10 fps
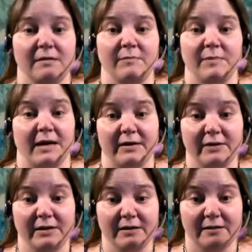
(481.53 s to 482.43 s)

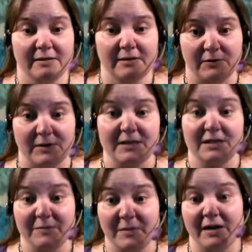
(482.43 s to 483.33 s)
pattern,
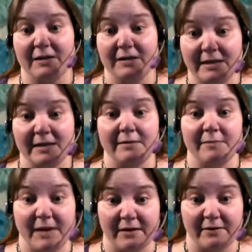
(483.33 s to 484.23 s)
Creations by Nadine
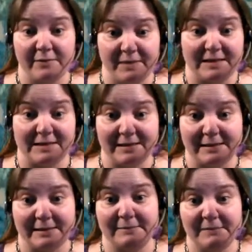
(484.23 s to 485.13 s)
pattern,
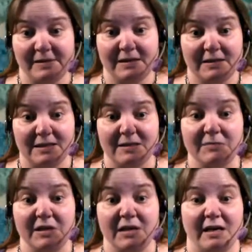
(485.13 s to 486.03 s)
basically.
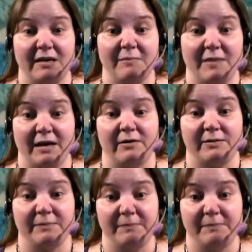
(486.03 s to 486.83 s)
CBN pattern.